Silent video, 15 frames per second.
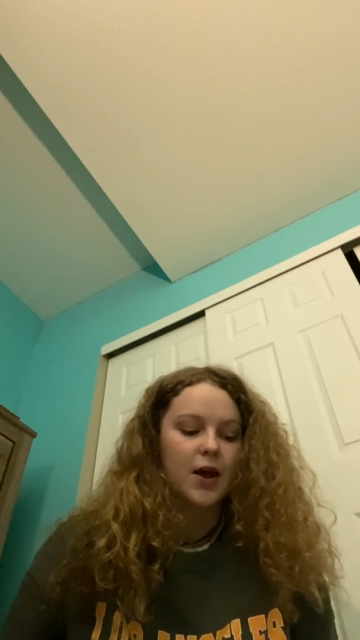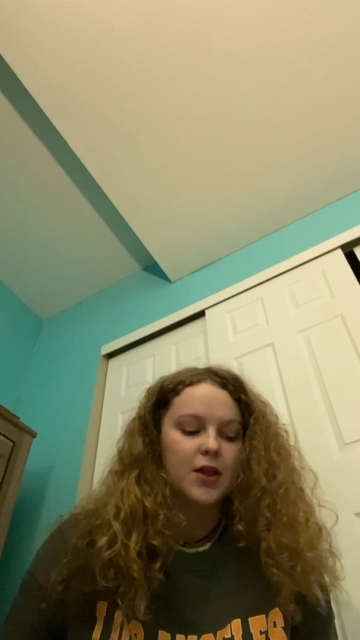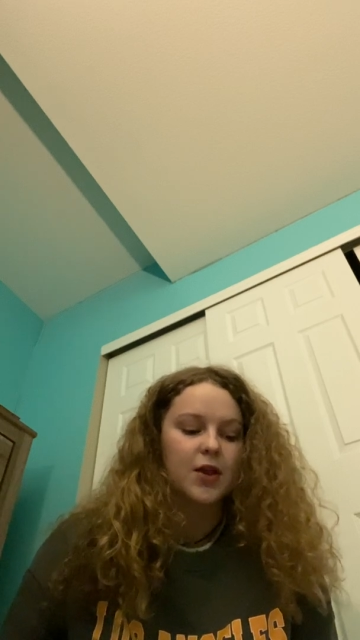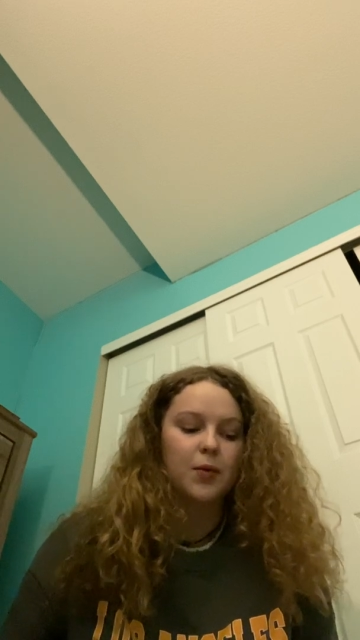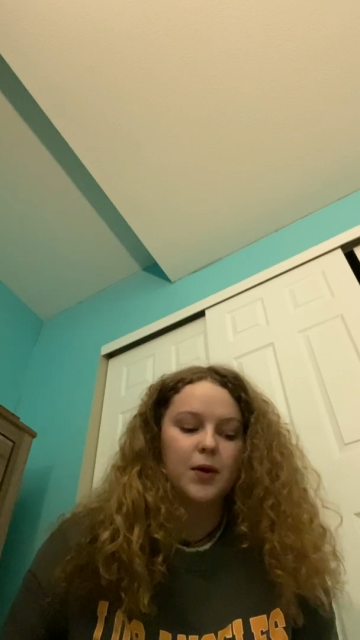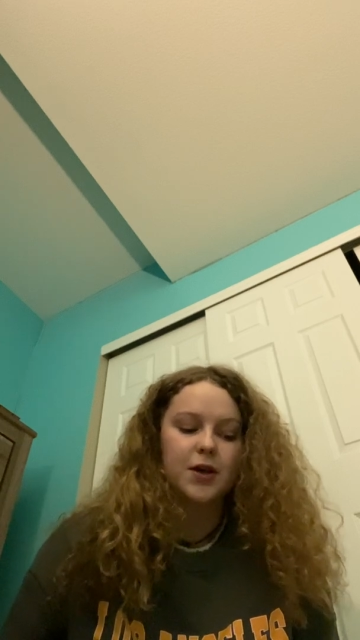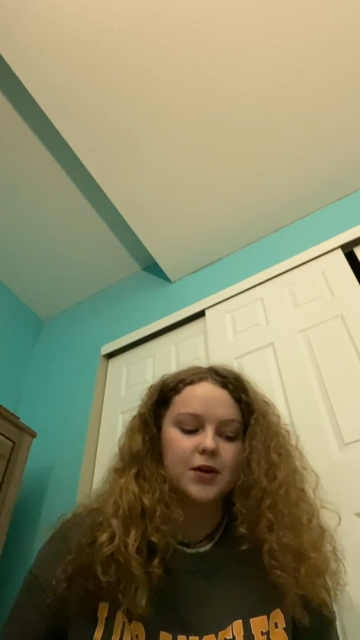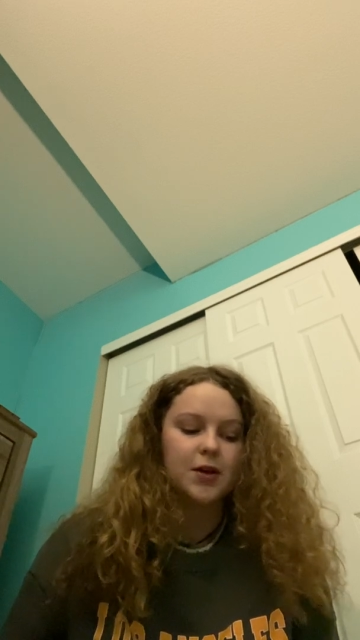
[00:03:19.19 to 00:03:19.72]
the
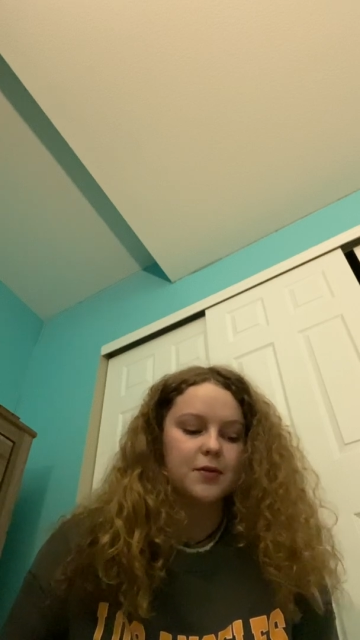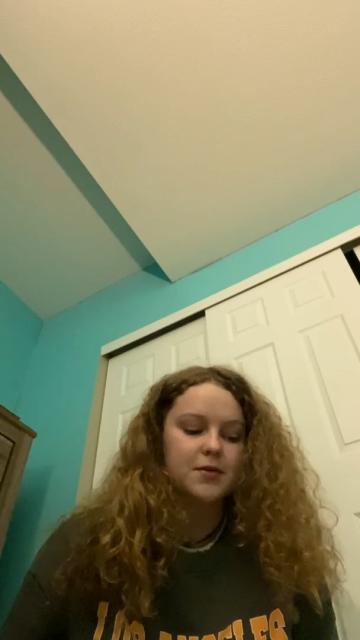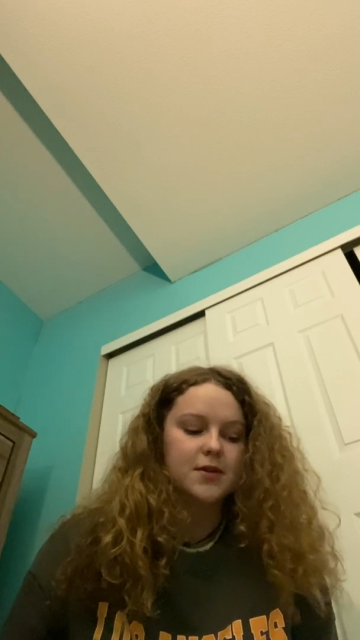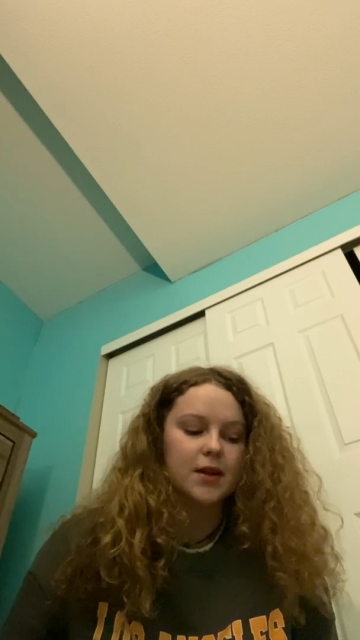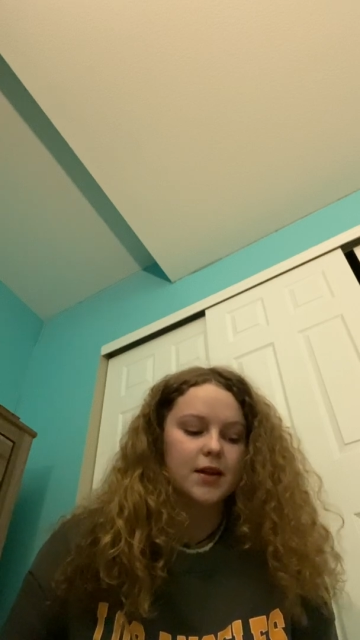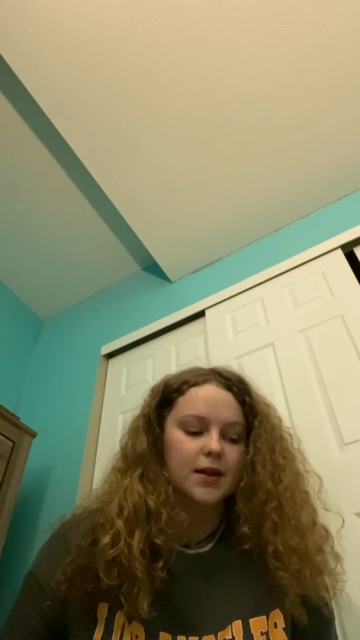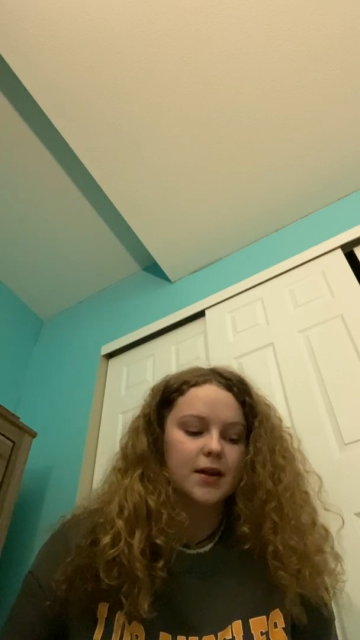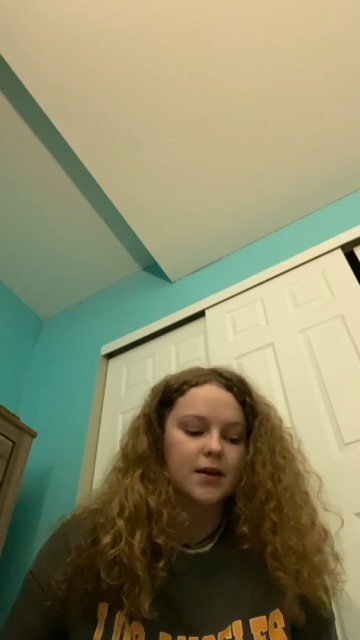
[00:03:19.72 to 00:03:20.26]
one who knows
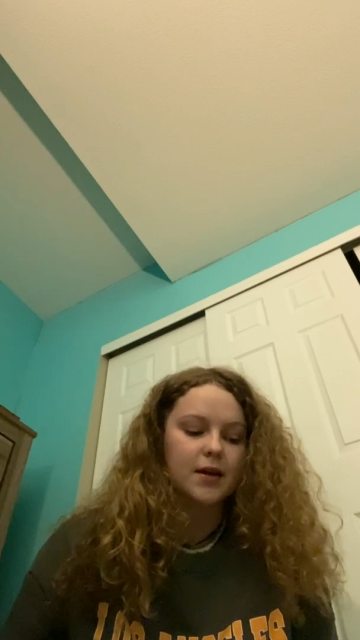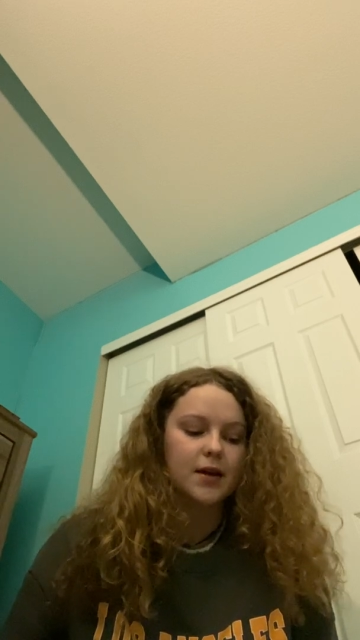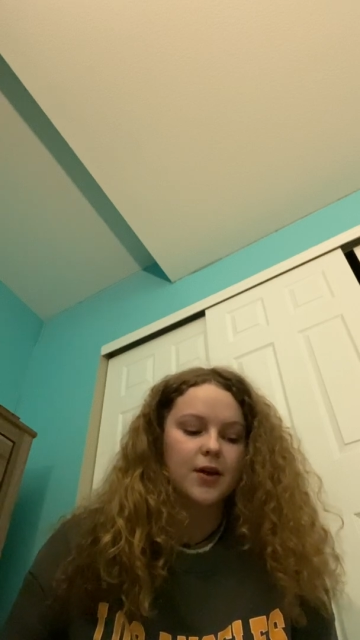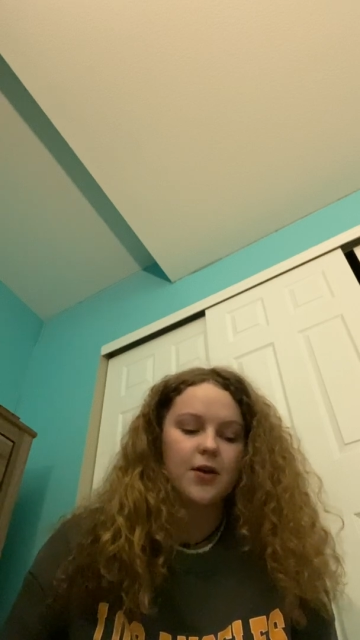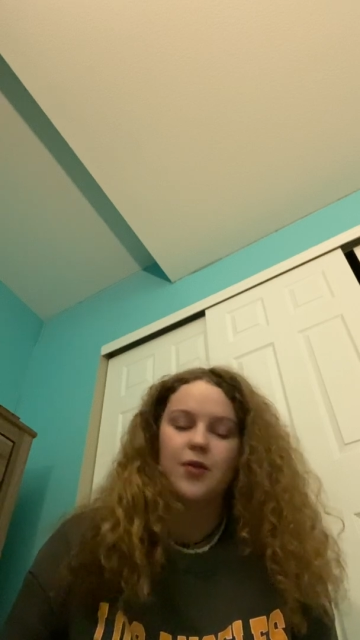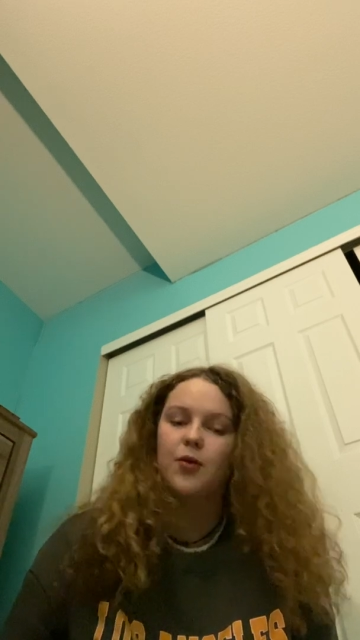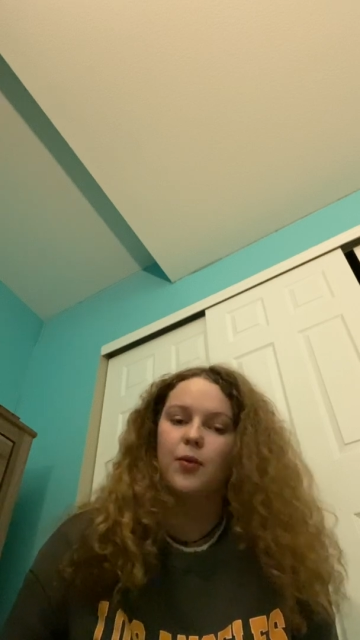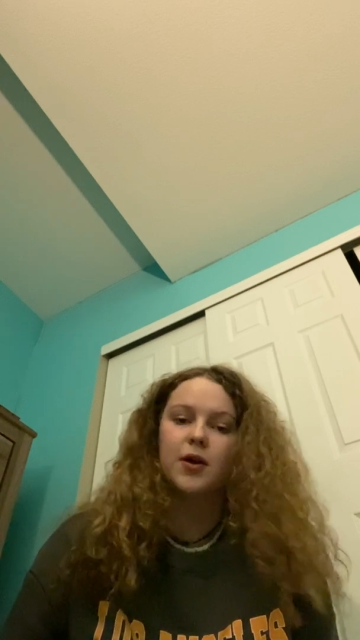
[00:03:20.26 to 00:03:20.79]
nothing,
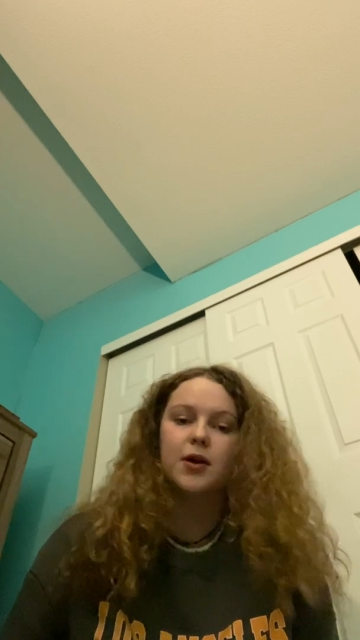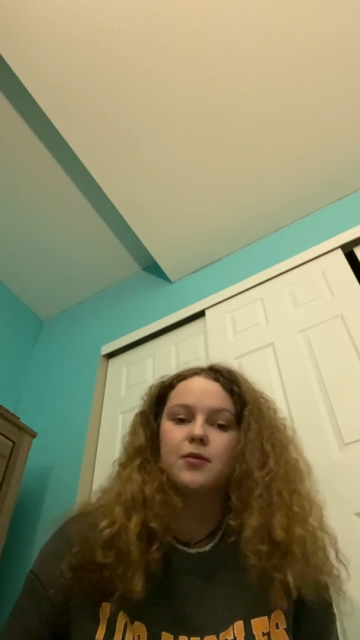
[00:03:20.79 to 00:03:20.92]
the one